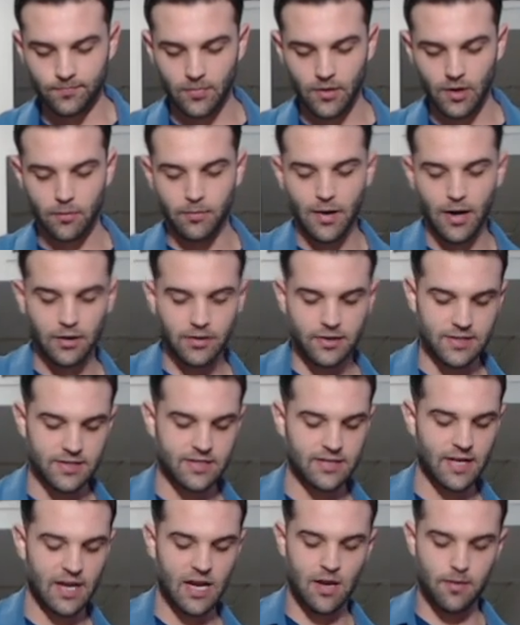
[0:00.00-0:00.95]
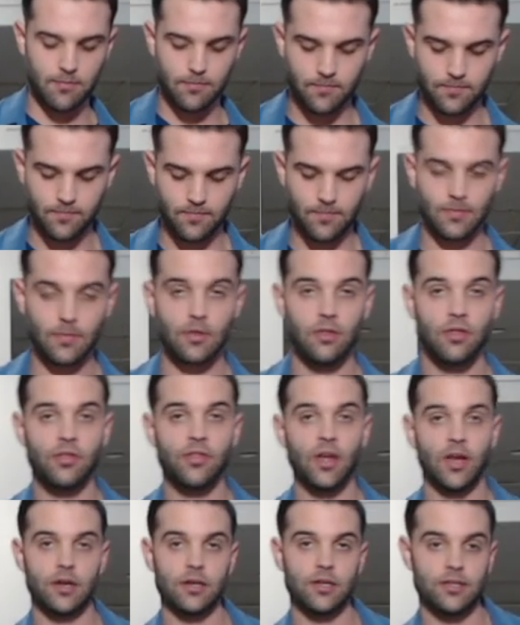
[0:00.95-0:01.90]
about the same
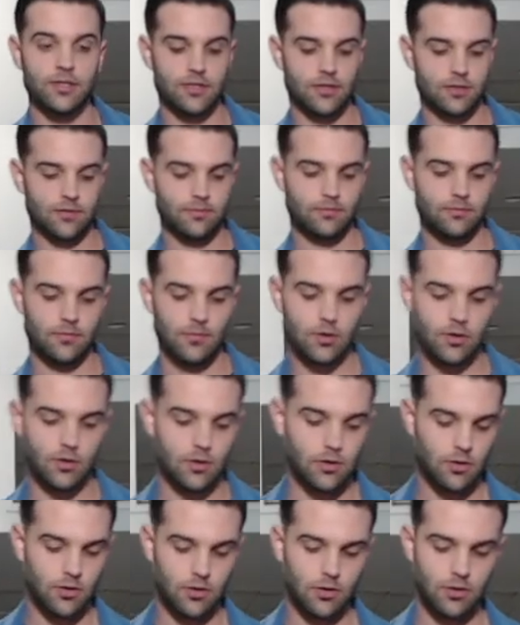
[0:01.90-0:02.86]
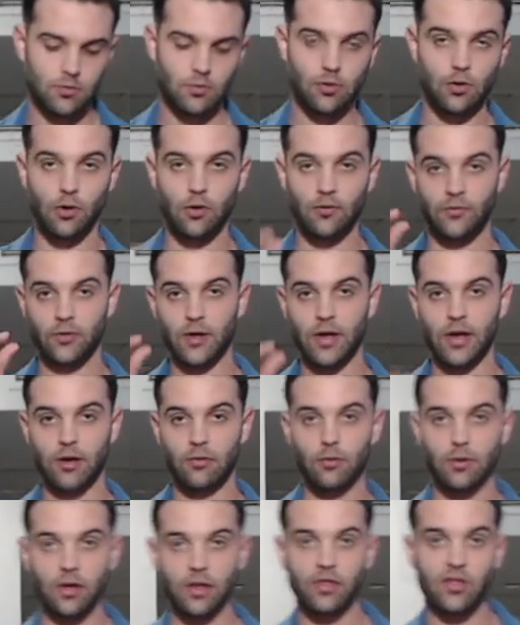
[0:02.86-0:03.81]
thickness. We're going for like
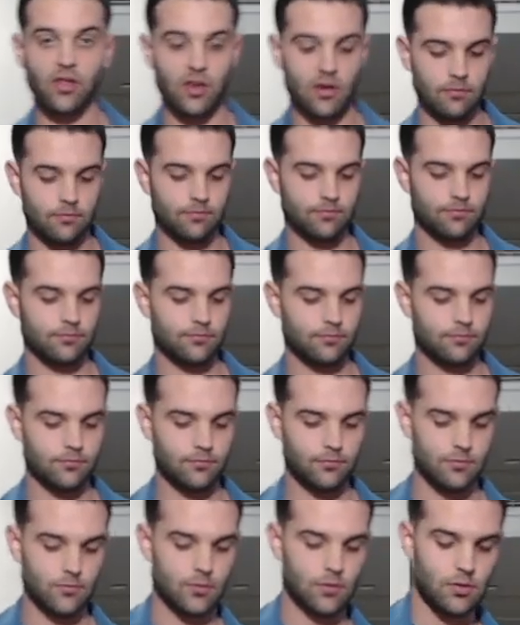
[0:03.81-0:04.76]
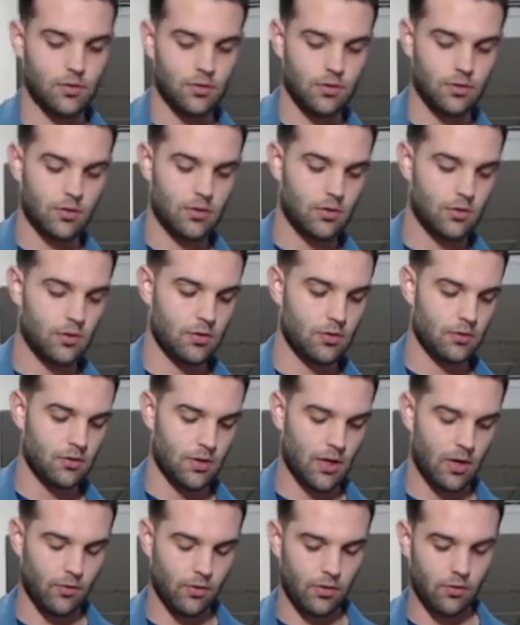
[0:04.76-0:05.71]
really thin.
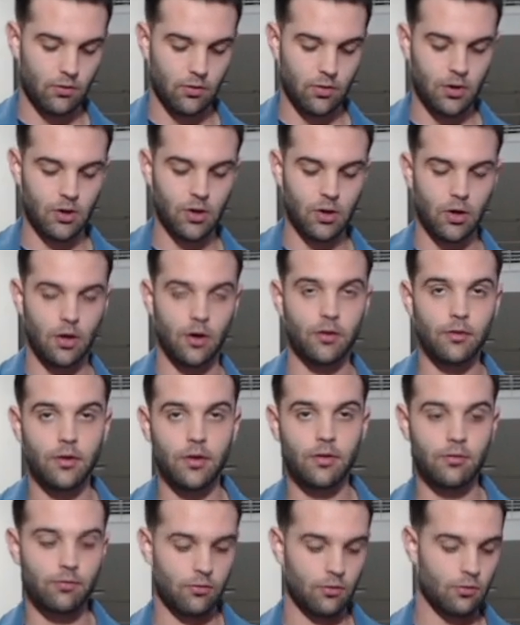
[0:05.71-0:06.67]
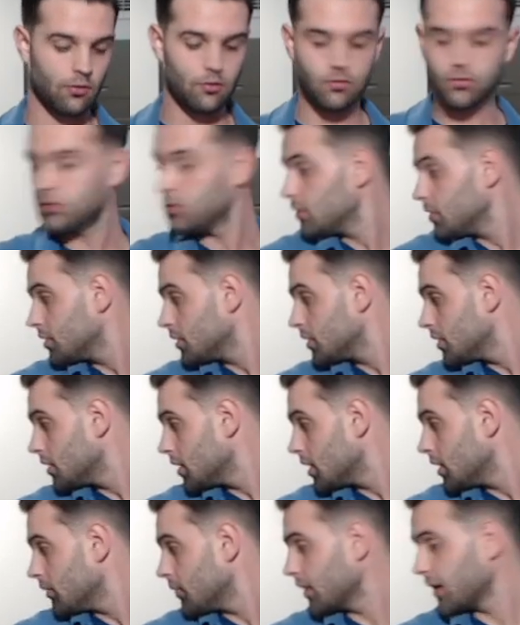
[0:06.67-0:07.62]
That way we'll cook all the way through,
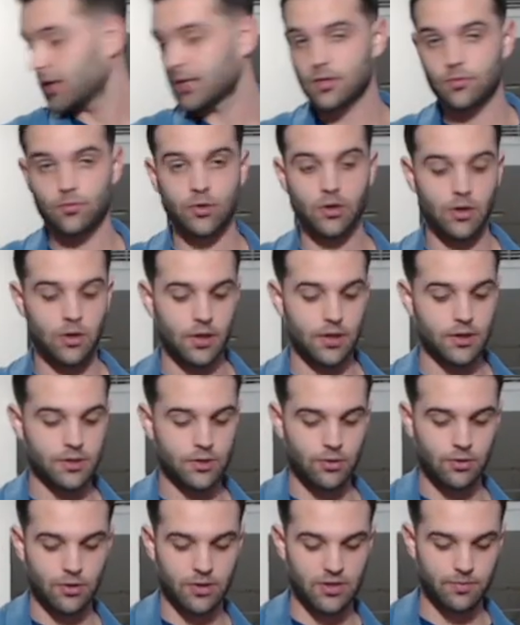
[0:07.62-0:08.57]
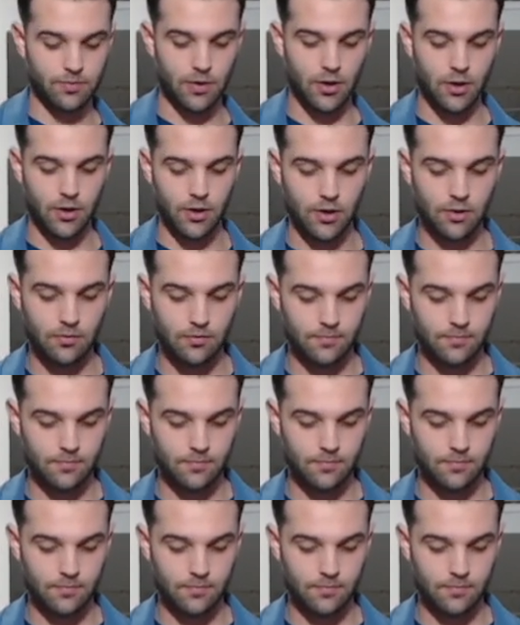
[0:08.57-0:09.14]
and we'll get some really nice crisp on it.